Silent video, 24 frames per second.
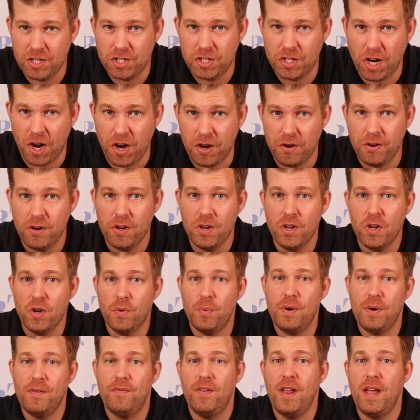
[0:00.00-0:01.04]
this show,
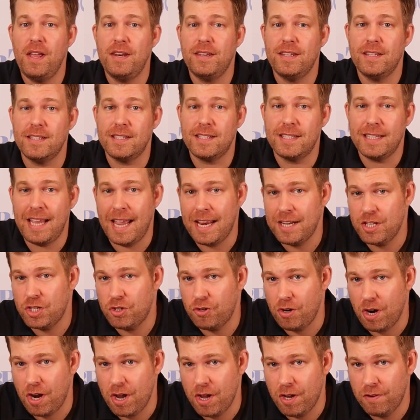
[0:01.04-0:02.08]
we've learnt that
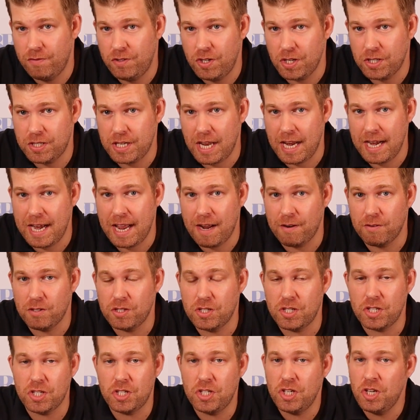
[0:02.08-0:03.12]
Scanstra have just
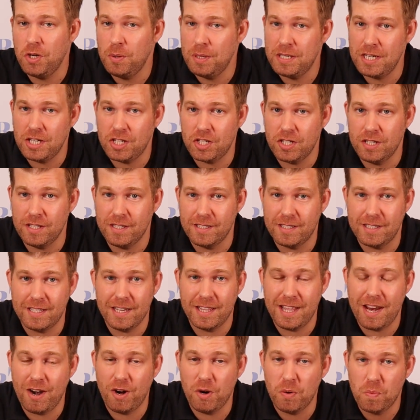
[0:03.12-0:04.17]
announced 2 additions to
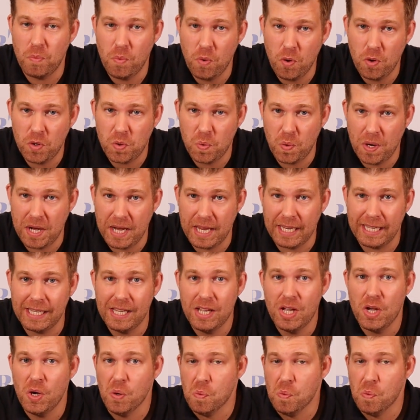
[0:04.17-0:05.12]
their award-winning